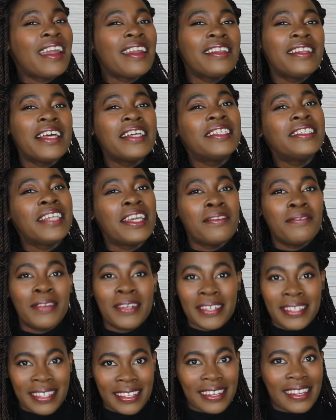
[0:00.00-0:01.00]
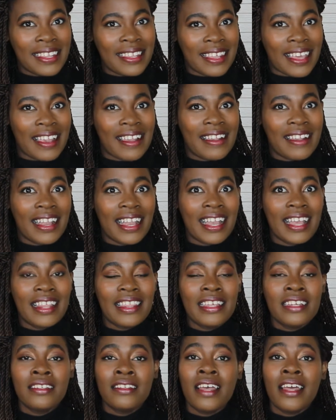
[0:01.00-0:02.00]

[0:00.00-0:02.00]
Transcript: a lot of diversity there. There's